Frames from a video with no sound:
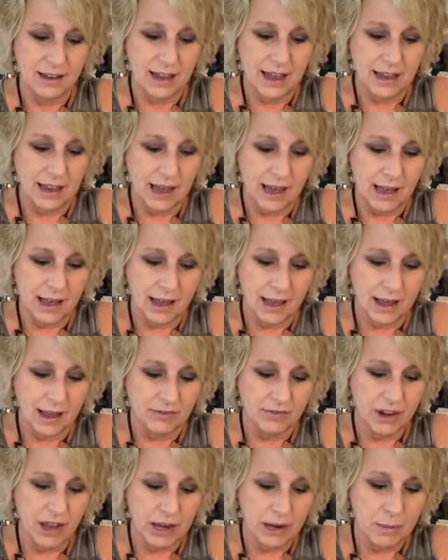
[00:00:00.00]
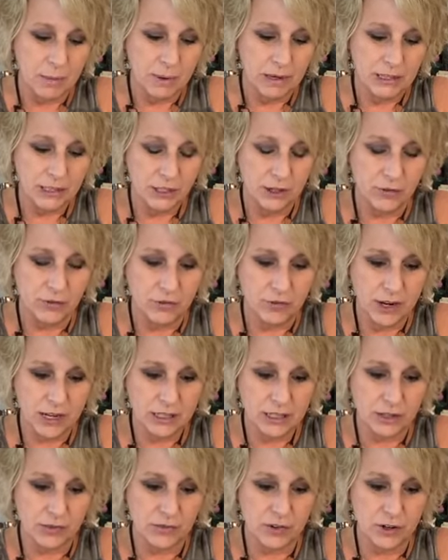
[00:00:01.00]
I got I've got a bunch of
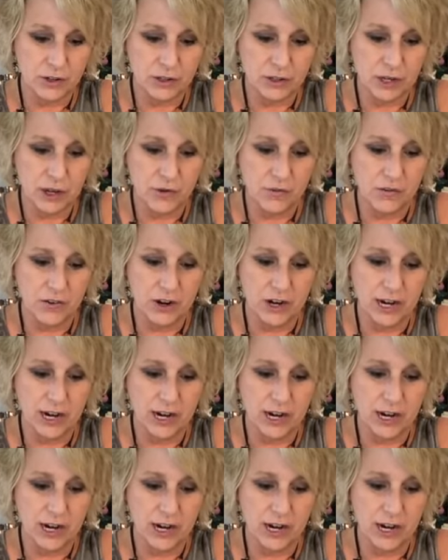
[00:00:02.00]
friends of yours over